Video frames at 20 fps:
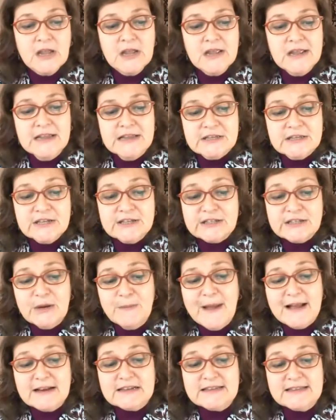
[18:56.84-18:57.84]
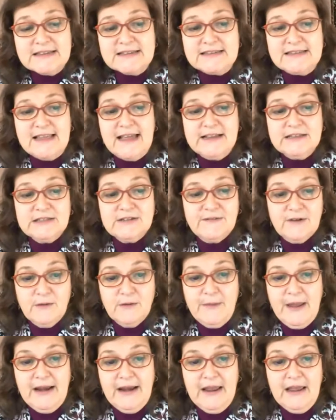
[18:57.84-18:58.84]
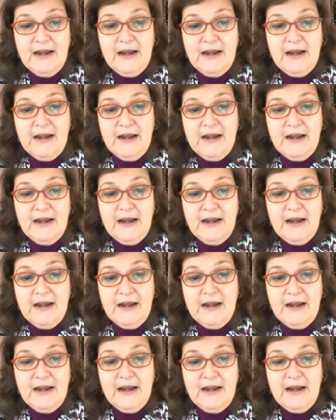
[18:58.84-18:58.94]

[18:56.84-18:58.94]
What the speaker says: So let's go back to the slides for a minute